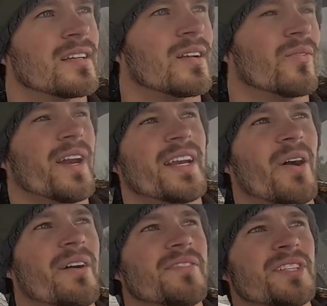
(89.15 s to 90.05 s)
Right now
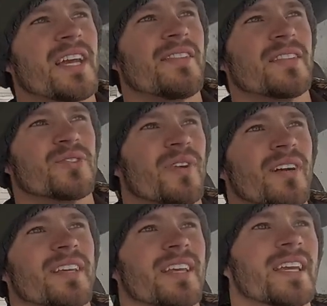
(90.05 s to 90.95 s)
I've just got the truck
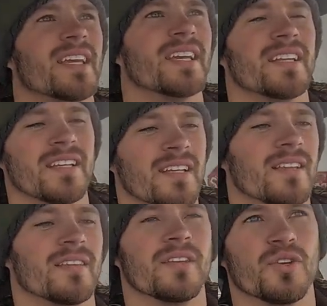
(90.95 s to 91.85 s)
in
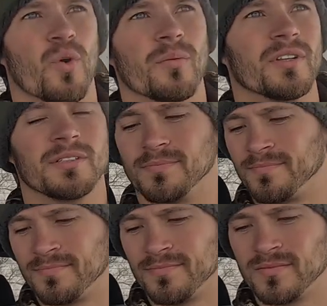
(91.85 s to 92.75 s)
normal
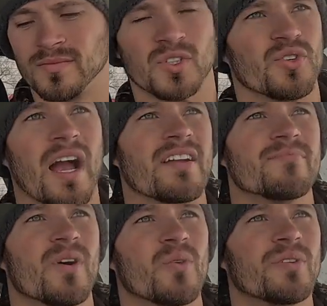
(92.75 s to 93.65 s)
drive
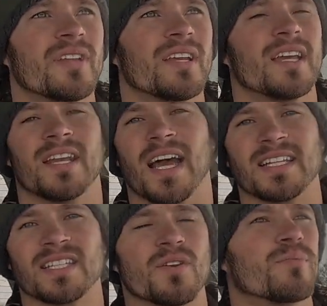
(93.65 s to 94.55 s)
mode, not
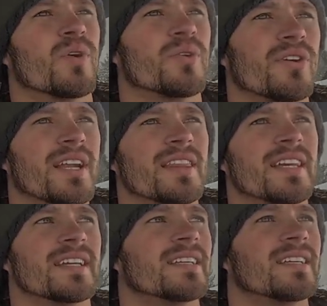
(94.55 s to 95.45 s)
snow mode or
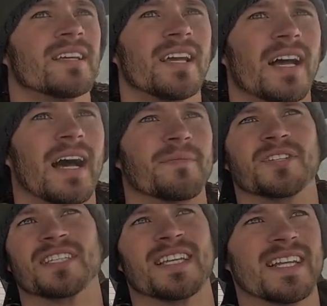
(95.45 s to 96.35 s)
anything. I'm
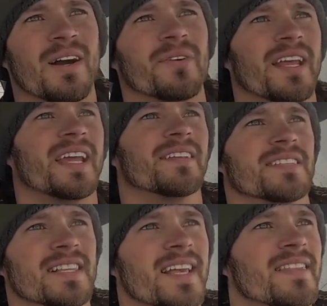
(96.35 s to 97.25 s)
just seeing how it
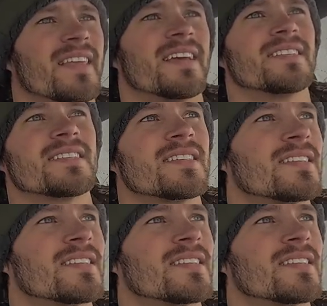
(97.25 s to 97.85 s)
handles like this.